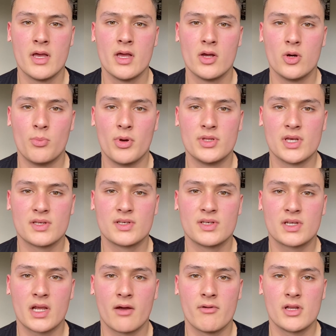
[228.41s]
who possesses
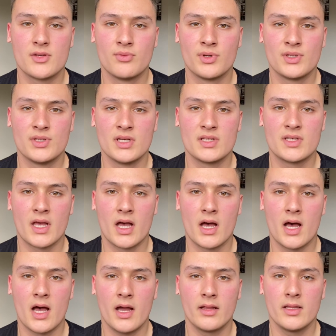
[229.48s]
characteristics that are
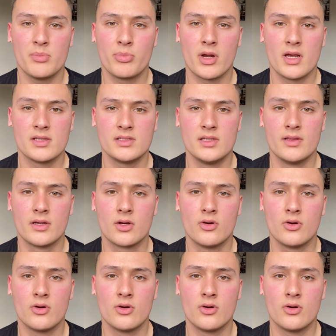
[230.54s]
highly prized in the